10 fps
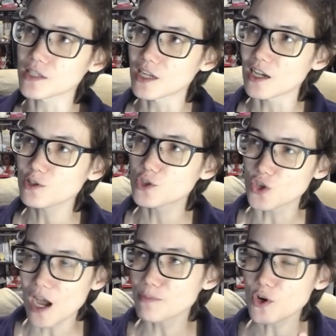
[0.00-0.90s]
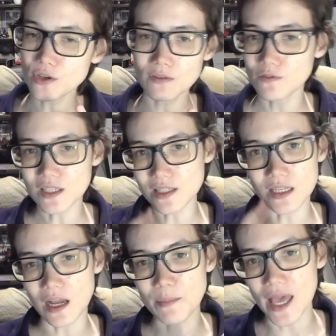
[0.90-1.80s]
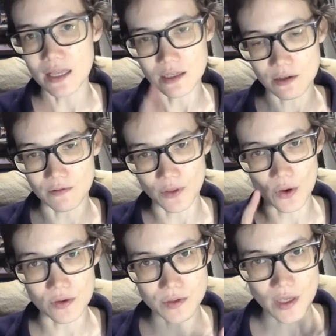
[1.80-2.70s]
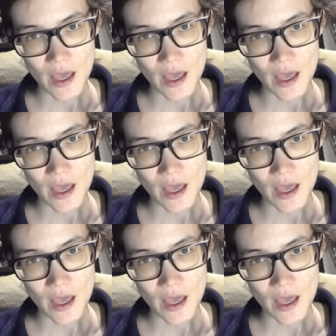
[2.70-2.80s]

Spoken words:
And I'm not convinced that I'm any of those.